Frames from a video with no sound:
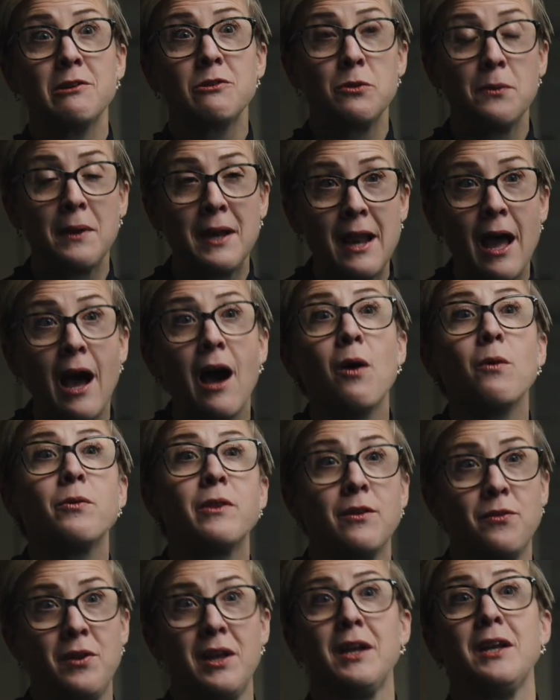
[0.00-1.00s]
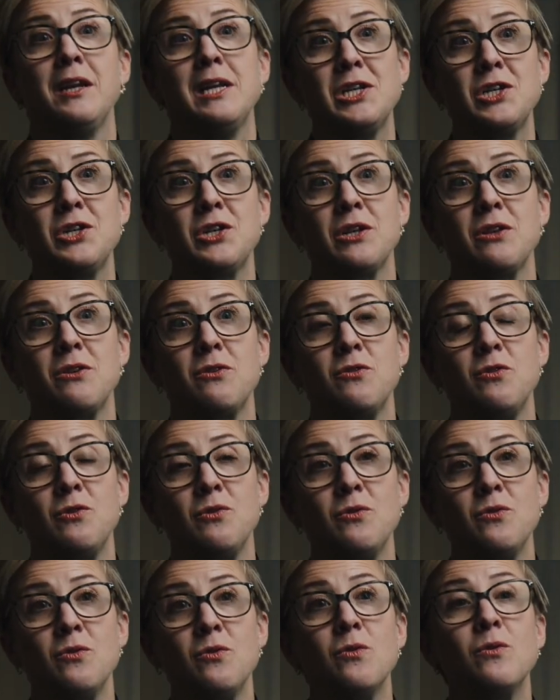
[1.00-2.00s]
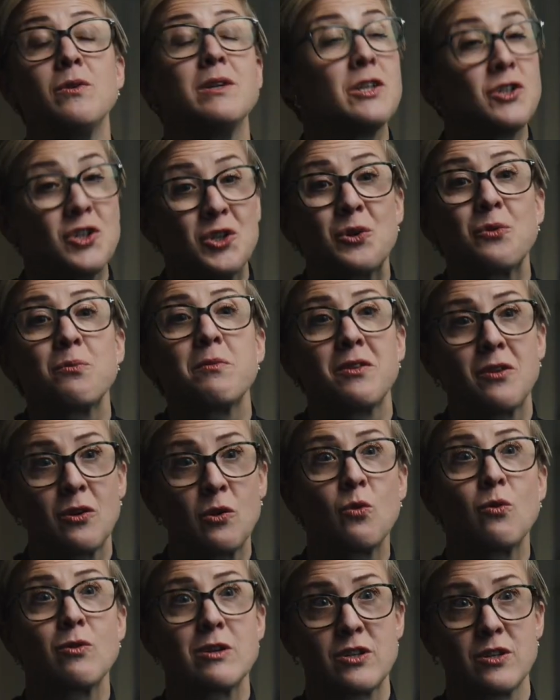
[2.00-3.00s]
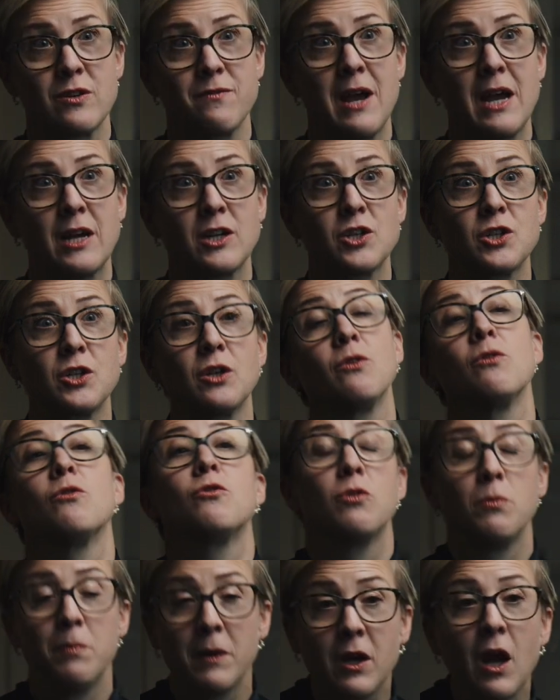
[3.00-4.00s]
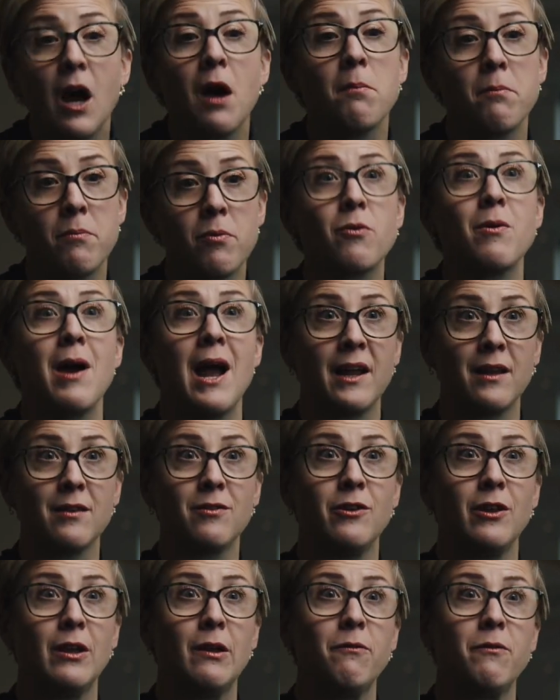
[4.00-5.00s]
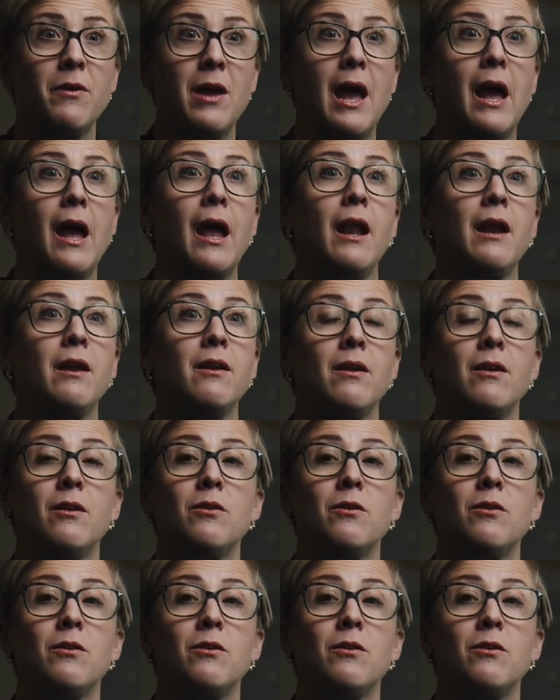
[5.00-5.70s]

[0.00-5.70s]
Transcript: to allow the technician to determine the course of action, to become proactive and